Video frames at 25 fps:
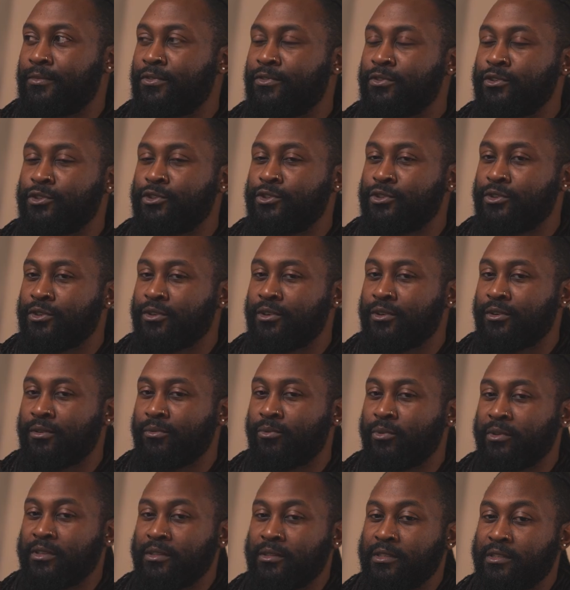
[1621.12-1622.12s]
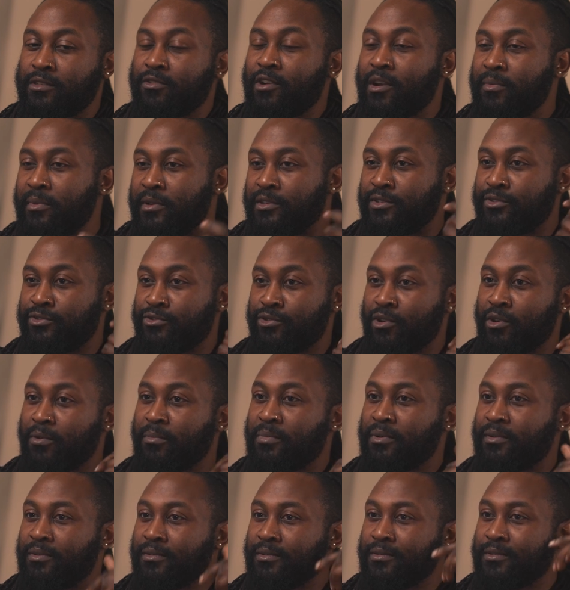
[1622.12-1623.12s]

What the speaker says: For sure. We describe it as drop.